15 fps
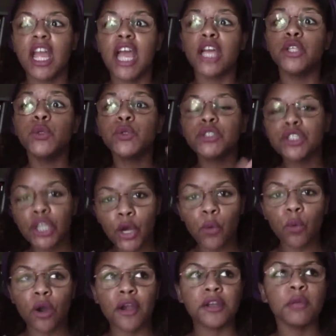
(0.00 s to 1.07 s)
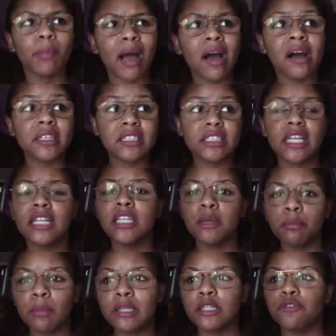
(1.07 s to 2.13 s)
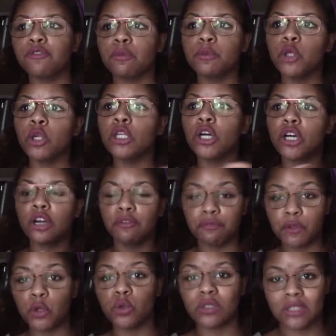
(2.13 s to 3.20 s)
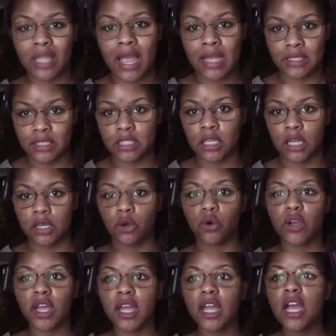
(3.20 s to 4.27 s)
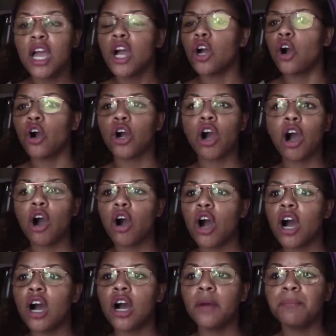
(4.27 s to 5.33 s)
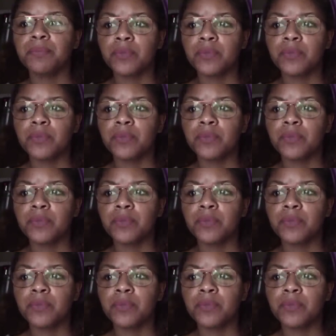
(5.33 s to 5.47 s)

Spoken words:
and you still worrying about her stealing money from your little confused ass son, okay? Gonna call her,